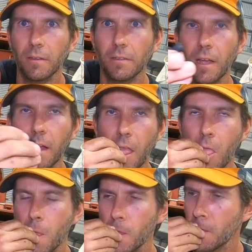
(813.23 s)
So take
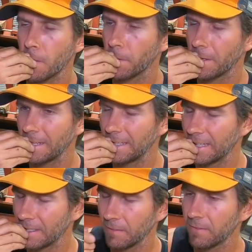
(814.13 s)
that
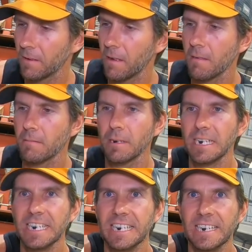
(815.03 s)
off.
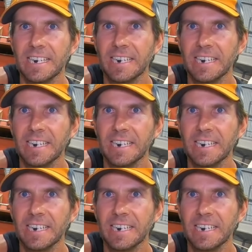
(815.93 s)
There you go.